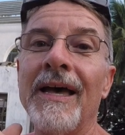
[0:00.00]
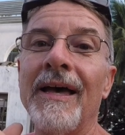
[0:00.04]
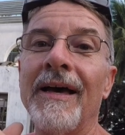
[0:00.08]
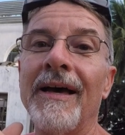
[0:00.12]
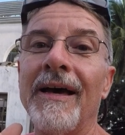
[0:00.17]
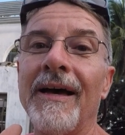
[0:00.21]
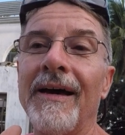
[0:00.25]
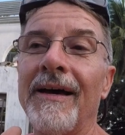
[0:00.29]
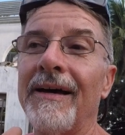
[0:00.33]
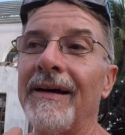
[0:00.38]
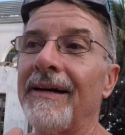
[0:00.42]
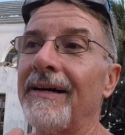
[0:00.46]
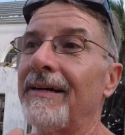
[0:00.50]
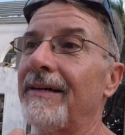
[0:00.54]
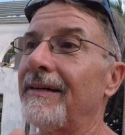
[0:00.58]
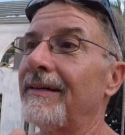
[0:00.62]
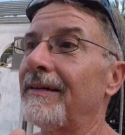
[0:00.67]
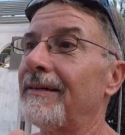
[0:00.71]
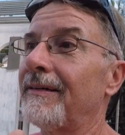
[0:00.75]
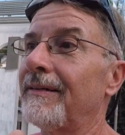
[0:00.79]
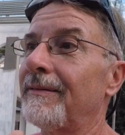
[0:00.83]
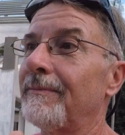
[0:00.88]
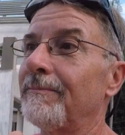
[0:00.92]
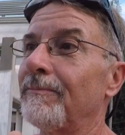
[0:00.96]

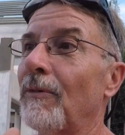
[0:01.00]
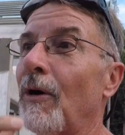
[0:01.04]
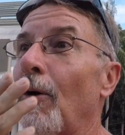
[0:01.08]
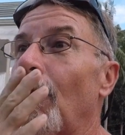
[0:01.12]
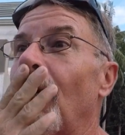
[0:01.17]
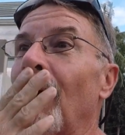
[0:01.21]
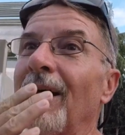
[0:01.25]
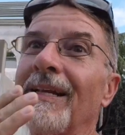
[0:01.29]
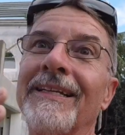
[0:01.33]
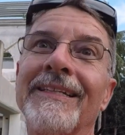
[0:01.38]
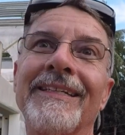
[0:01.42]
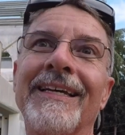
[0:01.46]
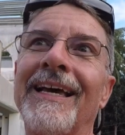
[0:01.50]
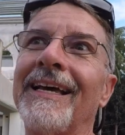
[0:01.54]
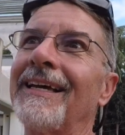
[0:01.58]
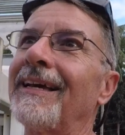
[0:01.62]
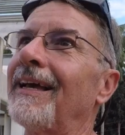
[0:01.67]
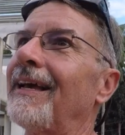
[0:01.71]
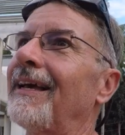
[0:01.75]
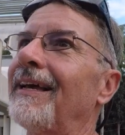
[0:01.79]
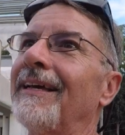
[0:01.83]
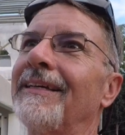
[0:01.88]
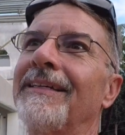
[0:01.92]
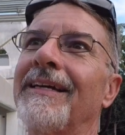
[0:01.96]

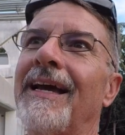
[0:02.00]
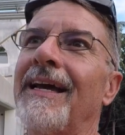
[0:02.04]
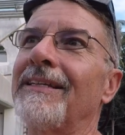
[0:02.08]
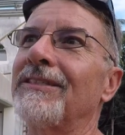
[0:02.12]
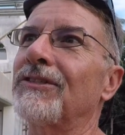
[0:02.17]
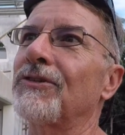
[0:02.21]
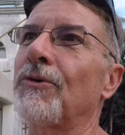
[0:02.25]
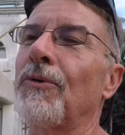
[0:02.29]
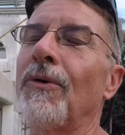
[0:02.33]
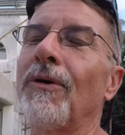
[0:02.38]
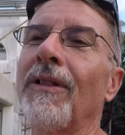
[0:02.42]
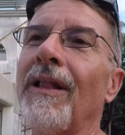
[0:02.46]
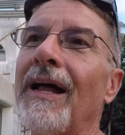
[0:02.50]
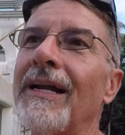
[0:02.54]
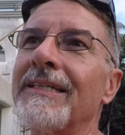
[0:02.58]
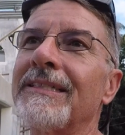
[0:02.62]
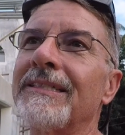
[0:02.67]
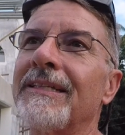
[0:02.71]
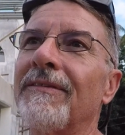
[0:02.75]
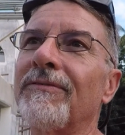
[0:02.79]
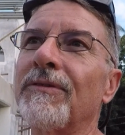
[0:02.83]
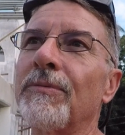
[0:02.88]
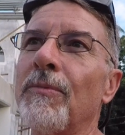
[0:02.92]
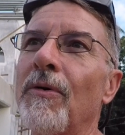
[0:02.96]
I got to score a lot of
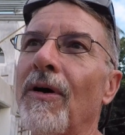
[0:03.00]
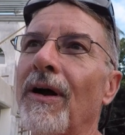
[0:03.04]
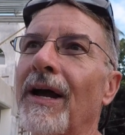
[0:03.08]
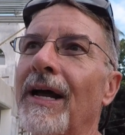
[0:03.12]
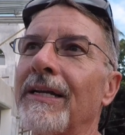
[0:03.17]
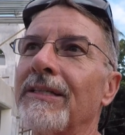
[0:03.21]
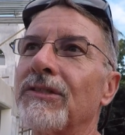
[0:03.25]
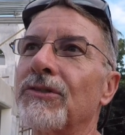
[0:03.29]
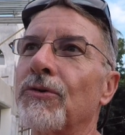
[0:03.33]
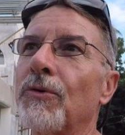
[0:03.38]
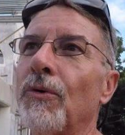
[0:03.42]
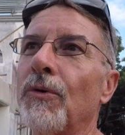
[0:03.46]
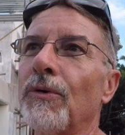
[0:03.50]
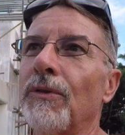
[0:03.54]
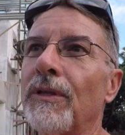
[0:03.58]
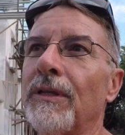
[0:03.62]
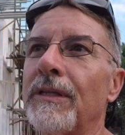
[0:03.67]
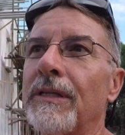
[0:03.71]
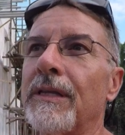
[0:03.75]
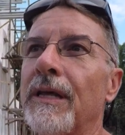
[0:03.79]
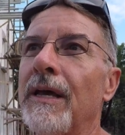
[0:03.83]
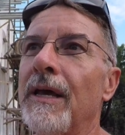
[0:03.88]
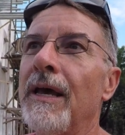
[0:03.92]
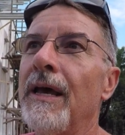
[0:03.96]
stuff tomorrow. I got to score the
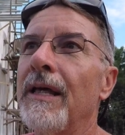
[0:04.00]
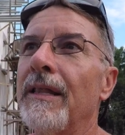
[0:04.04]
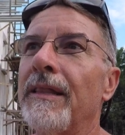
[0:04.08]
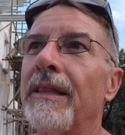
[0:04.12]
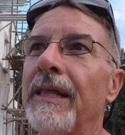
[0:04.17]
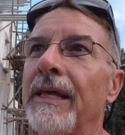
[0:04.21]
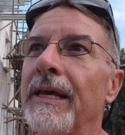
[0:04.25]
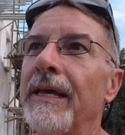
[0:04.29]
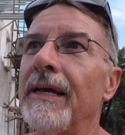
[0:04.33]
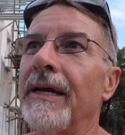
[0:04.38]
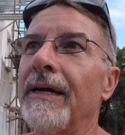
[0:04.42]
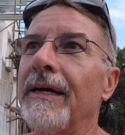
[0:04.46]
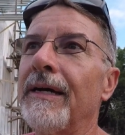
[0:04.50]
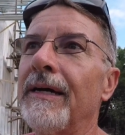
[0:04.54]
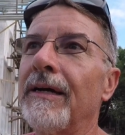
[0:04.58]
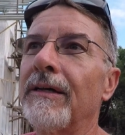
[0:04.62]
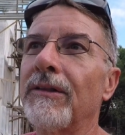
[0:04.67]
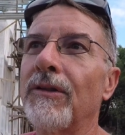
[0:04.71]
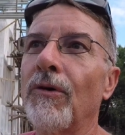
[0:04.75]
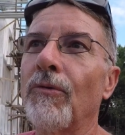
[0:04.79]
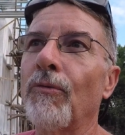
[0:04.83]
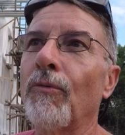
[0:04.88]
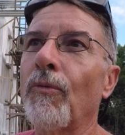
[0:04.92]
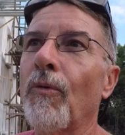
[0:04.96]

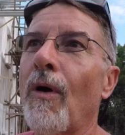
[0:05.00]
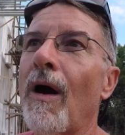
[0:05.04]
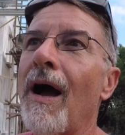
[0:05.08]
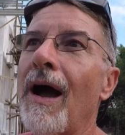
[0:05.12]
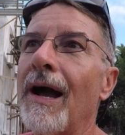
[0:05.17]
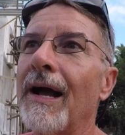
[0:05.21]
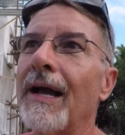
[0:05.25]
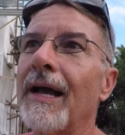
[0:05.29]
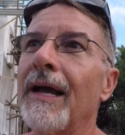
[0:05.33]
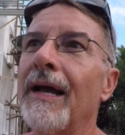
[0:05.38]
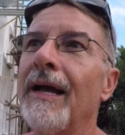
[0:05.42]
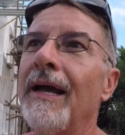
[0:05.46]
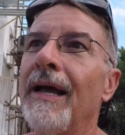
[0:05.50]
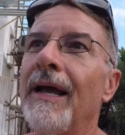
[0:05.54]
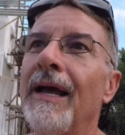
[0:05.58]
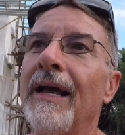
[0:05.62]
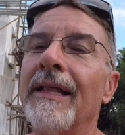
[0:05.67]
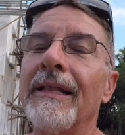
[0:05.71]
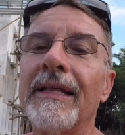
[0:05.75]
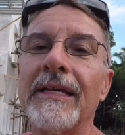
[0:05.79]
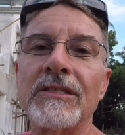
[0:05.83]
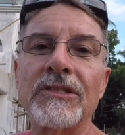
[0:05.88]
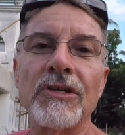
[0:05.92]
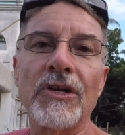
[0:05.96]
rock
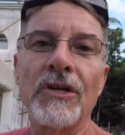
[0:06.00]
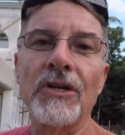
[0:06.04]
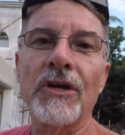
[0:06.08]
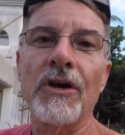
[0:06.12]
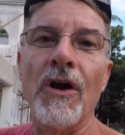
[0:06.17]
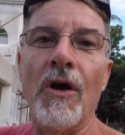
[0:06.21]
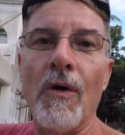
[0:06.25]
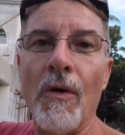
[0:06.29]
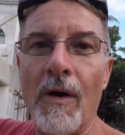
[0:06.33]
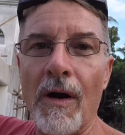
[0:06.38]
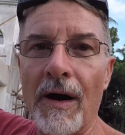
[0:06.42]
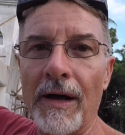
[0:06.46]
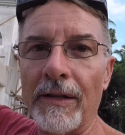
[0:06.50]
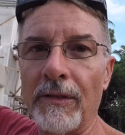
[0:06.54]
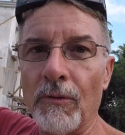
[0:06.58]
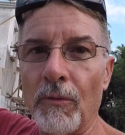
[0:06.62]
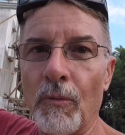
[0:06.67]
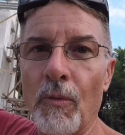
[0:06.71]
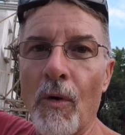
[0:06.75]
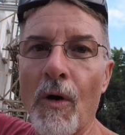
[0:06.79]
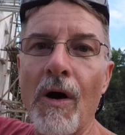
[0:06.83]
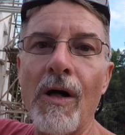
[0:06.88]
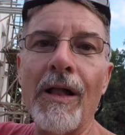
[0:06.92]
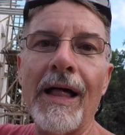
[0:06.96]
that's going to go on the
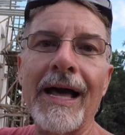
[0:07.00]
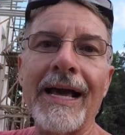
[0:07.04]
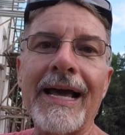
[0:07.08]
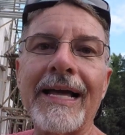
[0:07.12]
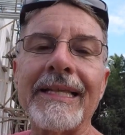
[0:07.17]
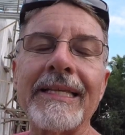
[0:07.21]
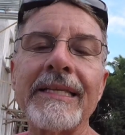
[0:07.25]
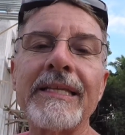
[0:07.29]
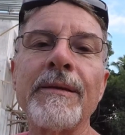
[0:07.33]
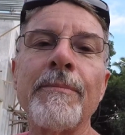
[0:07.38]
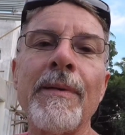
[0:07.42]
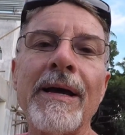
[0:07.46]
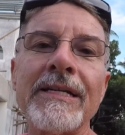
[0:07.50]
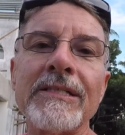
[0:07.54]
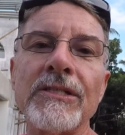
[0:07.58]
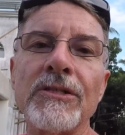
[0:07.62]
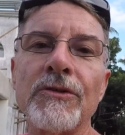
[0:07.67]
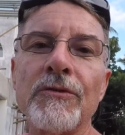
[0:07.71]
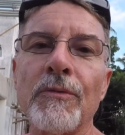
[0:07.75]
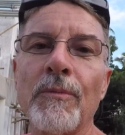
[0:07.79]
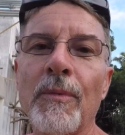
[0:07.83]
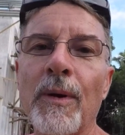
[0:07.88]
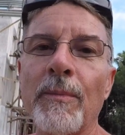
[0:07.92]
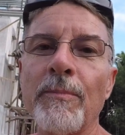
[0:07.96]
wall. I got the dimensions
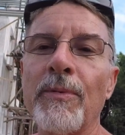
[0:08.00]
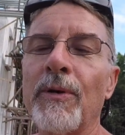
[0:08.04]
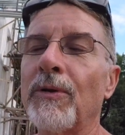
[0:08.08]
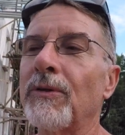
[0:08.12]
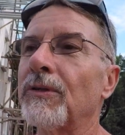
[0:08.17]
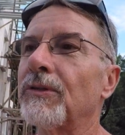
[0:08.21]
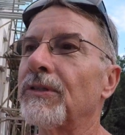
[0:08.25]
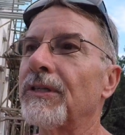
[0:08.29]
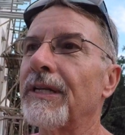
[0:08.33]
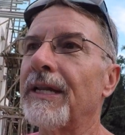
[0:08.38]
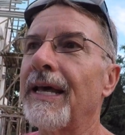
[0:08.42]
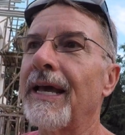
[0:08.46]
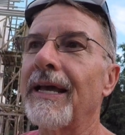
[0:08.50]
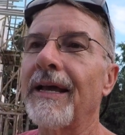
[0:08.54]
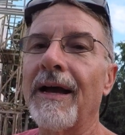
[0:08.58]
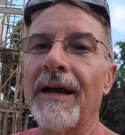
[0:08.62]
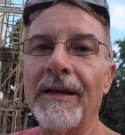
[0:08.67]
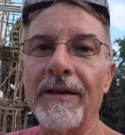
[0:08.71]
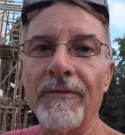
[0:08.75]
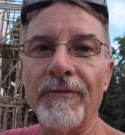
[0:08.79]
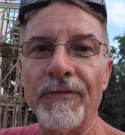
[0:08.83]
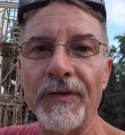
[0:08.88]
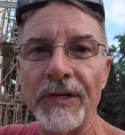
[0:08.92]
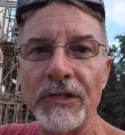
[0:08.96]
from my builder today
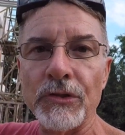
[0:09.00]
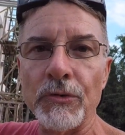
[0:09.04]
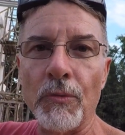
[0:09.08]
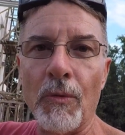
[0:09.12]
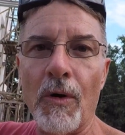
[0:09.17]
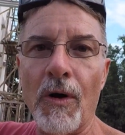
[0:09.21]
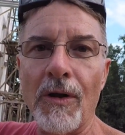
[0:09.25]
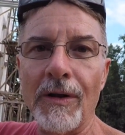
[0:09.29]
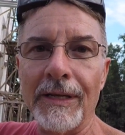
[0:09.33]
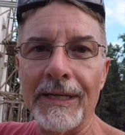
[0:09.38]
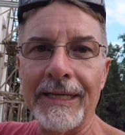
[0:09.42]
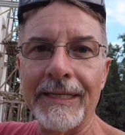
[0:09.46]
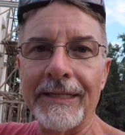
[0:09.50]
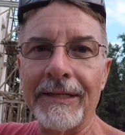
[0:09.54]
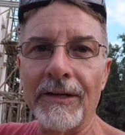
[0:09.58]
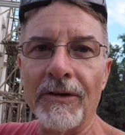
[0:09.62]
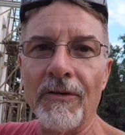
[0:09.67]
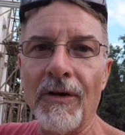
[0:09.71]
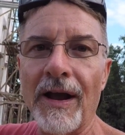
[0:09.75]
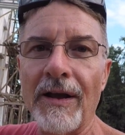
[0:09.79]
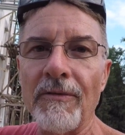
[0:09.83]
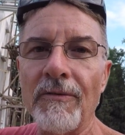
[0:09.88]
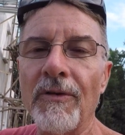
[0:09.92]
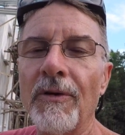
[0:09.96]
on the feature wall in the
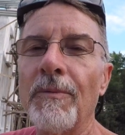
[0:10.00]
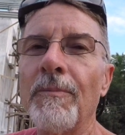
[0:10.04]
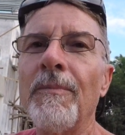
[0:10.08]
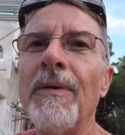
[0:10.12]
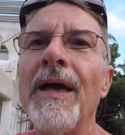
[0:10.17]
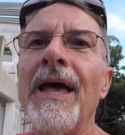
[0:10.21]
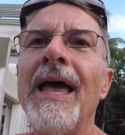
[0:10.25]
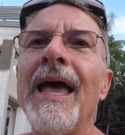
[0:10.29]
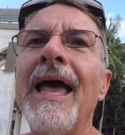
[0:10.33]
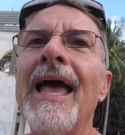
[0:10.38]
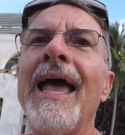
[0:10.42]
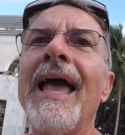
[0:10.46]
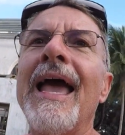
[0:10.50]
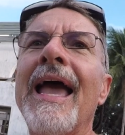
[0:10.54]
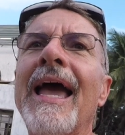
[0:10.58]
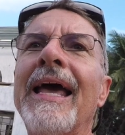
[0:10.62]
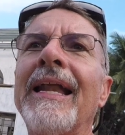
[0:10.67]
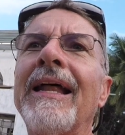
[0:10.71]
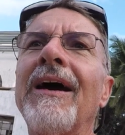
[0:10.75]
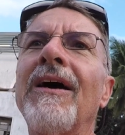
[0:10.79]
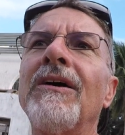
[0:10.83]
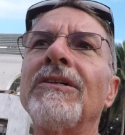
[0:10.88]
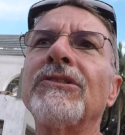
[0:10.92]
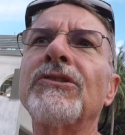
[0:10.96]
great room,
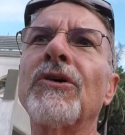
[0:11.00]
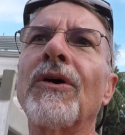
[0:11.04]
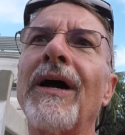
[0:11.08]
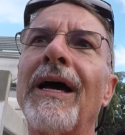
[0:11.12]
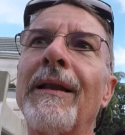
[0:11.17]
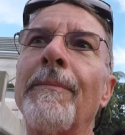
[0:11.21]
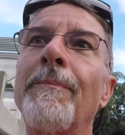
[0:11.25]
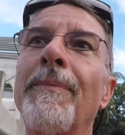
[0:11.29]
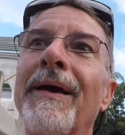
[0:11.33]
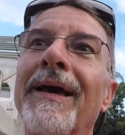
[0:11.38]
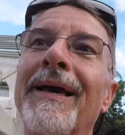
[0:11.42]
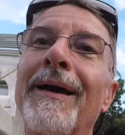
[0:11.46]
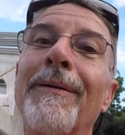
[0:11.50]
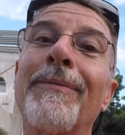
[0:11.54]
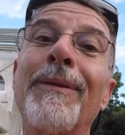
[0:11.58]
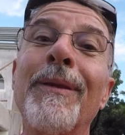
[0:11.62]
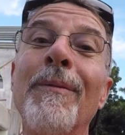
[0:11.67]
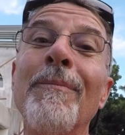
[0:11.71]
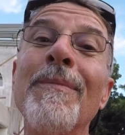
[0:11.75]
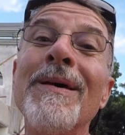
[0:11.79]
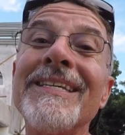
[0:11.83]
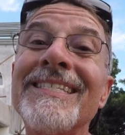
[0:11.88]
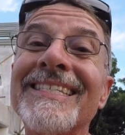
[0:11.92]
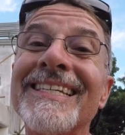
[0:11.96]
and I also got to pick up the
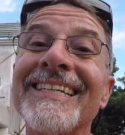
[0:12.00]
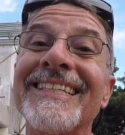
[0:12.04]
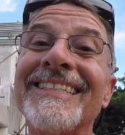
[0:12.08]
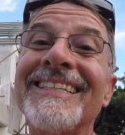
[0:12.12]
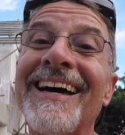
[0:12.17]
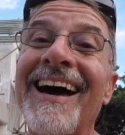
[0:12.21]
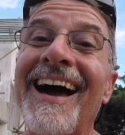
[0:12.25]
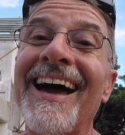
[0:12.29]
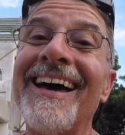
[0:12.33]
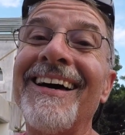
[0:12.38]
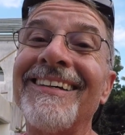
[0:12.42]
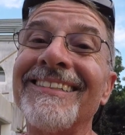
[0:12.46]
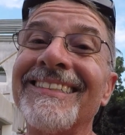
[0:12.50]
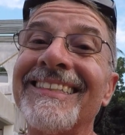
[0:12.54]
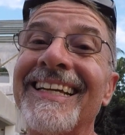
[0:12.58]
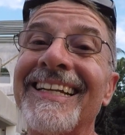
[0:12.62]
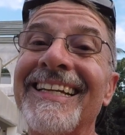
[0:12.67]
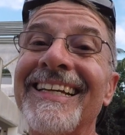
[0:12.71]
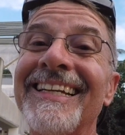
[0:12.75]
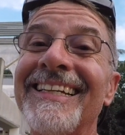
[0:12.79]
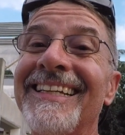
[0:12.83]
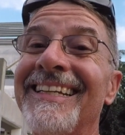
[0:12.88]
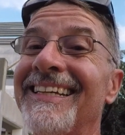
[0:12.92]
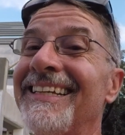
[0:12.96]
missing tiles that
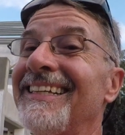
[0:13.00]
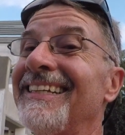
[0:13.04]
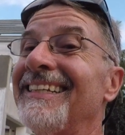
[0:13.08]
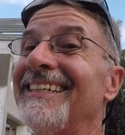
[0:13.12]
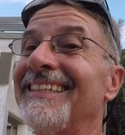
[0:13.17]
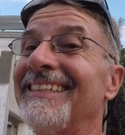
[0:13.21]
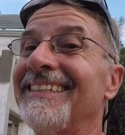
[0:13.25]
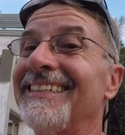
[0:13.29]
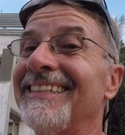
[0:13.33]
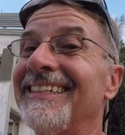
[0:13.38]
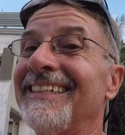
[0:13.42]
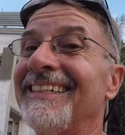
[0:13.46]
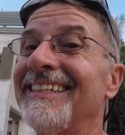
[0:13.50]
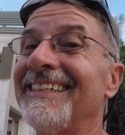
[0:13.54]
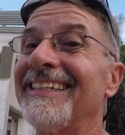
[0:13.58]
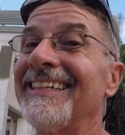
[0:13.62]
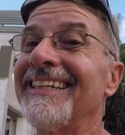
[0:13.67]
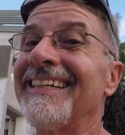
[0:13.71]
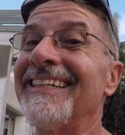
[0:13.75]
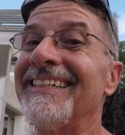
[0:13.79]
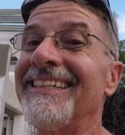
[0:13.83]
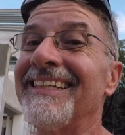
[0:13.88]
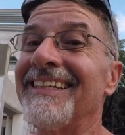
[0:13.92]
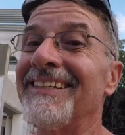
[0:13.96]
he
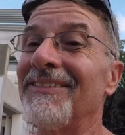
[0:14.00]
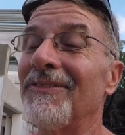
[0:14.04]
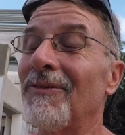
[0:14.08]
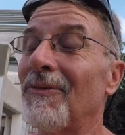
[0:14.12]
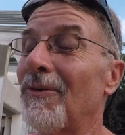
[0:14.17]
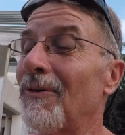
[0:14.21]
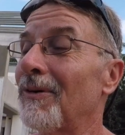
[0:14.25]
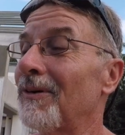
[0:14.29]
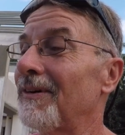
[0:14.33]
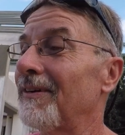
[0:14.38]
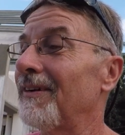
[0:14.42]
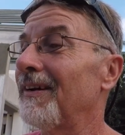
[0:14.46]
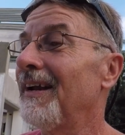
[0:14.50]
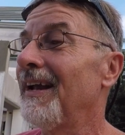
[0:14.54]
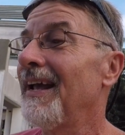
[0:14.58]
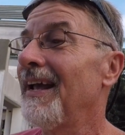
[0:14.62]
didn't order.